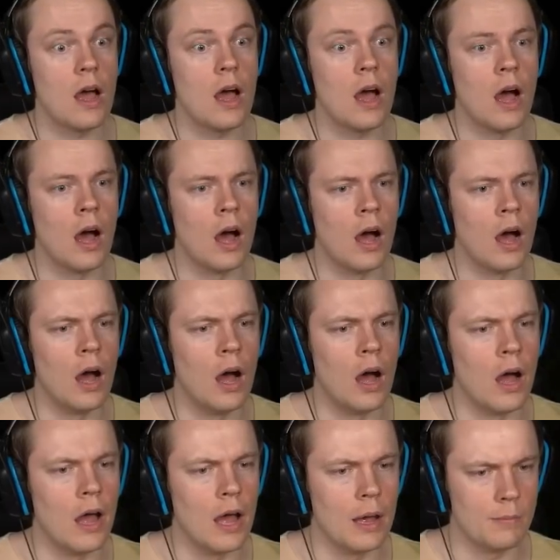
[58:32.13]

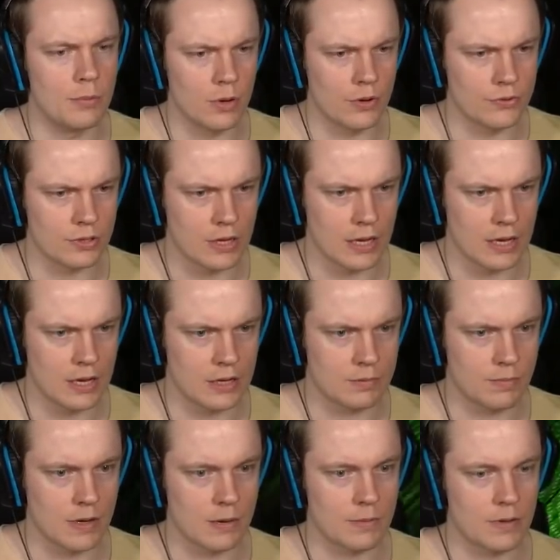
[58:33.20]
Uh I blew out the can it
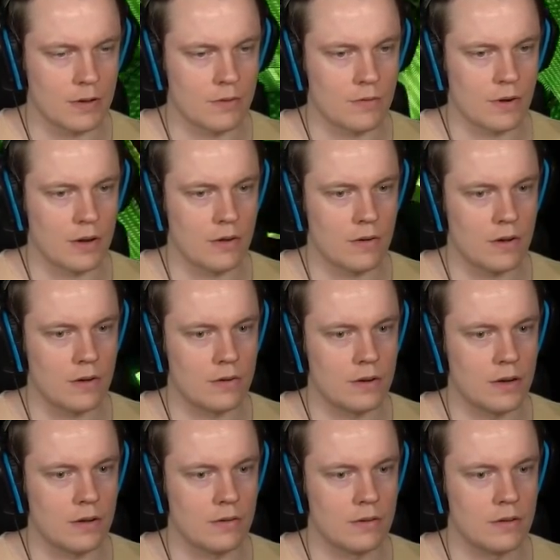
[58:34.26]
might be Onryo. Oh no.